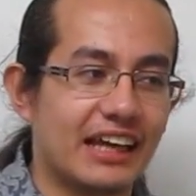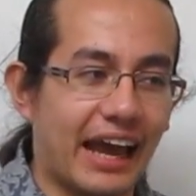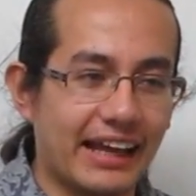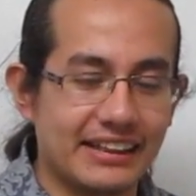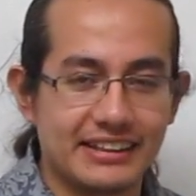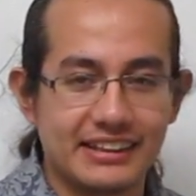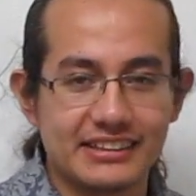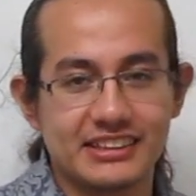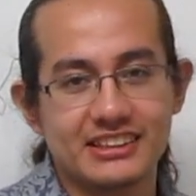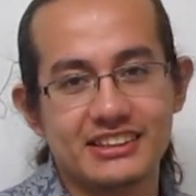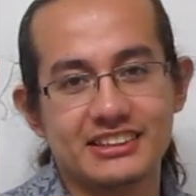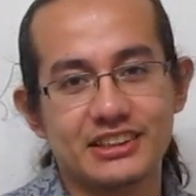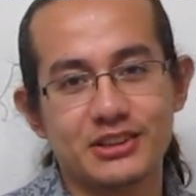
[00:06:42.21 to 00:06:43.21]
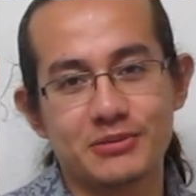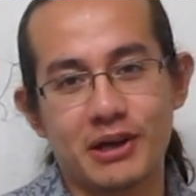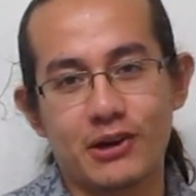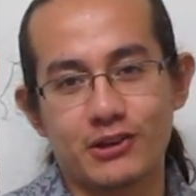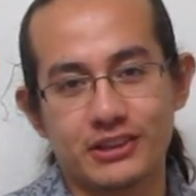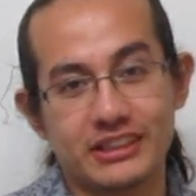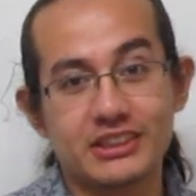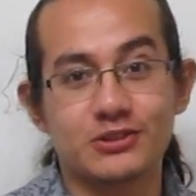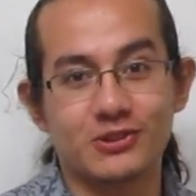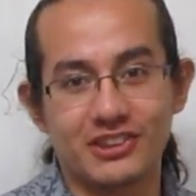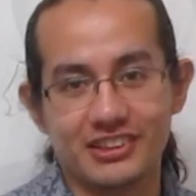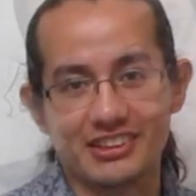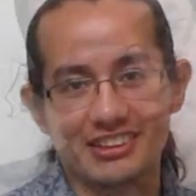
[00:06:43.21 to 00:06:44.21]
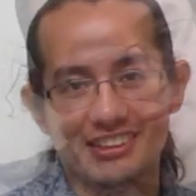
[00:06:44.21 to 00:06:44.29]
anything to the 0 power is 1.